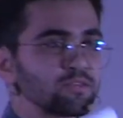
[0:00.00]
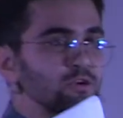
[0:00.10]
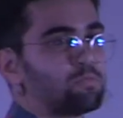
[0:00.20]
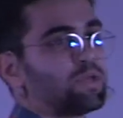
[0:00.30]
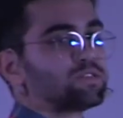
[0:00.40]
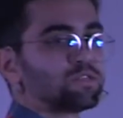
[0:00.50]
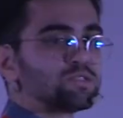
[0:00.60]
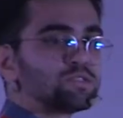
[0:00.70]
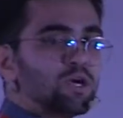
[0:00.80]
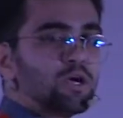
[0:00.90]
that amaze
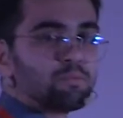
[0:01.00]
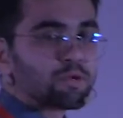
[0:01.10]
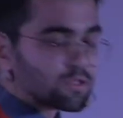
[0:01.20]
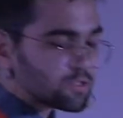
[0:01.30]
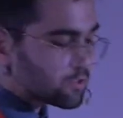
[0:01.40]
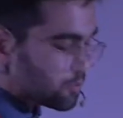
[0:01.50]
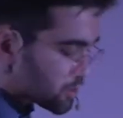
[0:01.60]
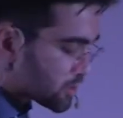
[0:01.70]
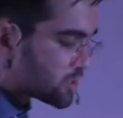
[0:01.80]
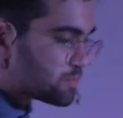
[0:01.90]
us, because this
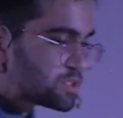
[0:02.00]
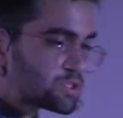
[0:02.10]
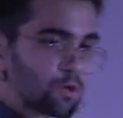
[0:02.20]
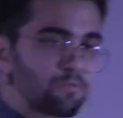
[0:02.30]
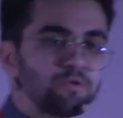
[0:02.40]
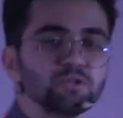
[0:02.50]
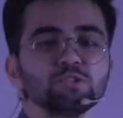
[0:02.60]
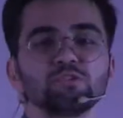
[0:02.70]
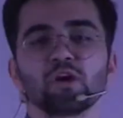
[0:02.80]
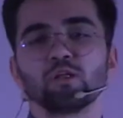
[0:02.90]
organism is so
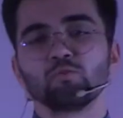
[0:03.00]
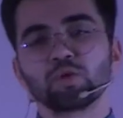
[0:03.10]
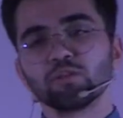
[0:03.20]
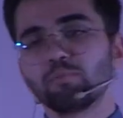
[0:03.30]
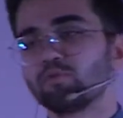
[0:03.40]
versatile and we can